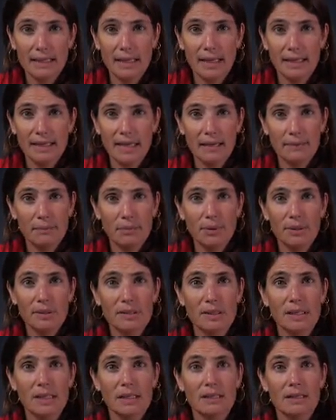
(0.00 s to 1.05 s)
And that puts
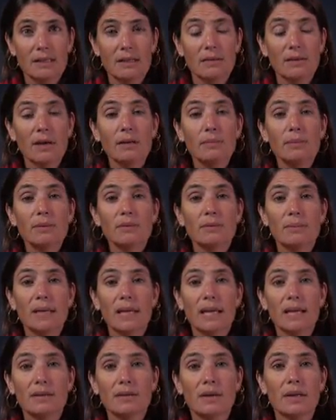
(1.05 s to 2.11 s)
an incredible
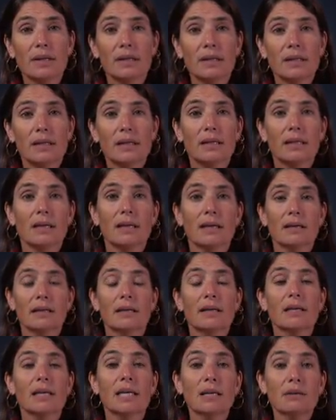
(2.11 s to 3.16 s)
demand on the
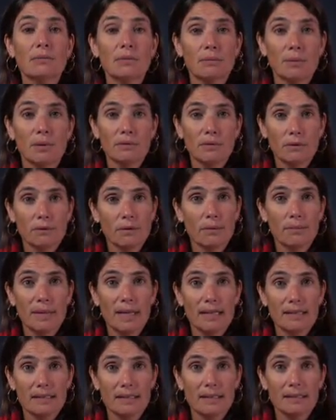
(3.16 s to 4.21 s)
heat removal from
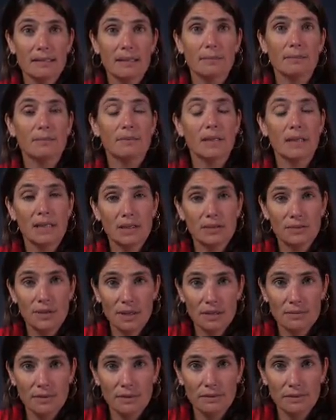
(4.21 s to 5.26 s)
that system, the heat
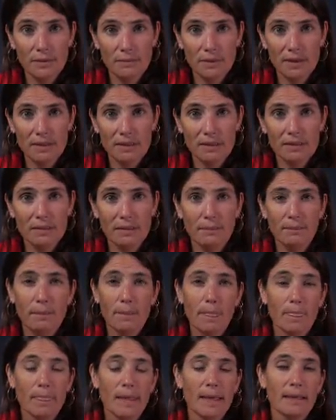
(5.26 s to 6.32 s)
transfer from the system.
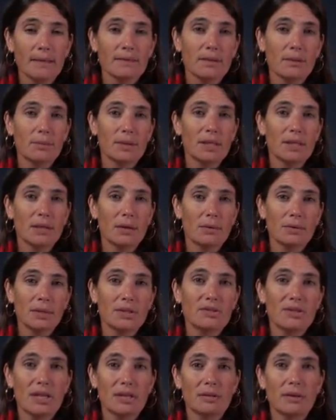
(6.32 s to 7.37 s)
So we can only
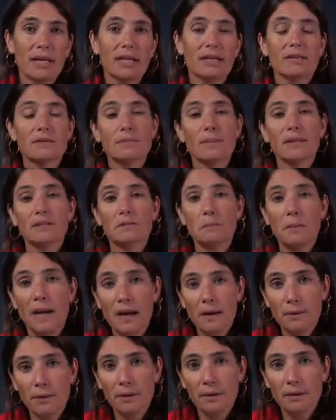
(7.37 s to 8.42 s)
generate as much
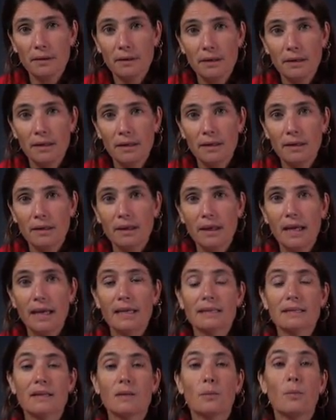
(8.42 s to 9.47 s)
power
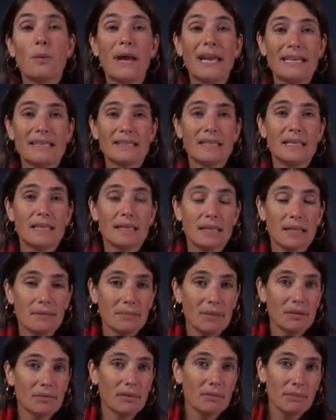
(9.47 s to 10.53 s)
as the waste heat can
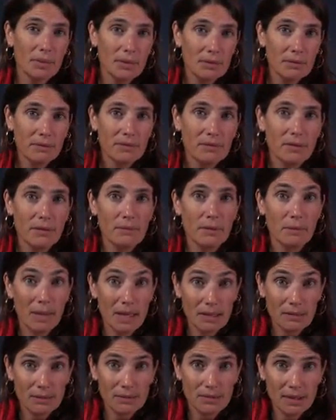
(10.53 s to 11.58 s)
be removed from the
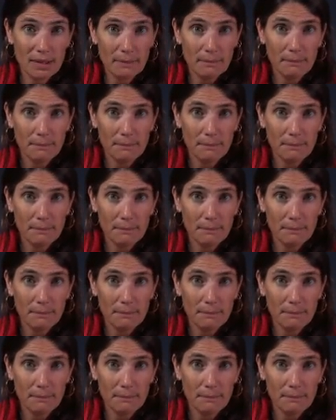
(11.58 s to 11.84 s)
microchip.